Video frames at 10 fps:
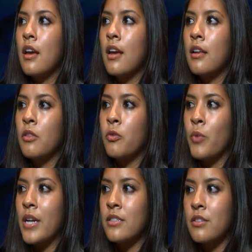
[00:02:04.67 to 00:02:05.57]
And the
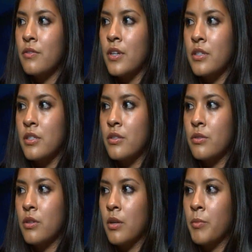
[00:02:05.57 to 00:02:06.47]
rest of us,
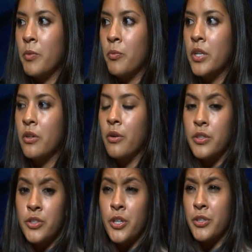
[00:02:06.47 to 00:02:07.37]
I mean, we'd go to
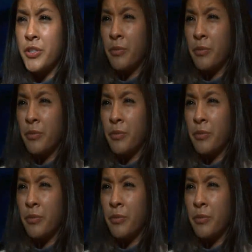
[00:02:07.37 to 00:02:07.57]
church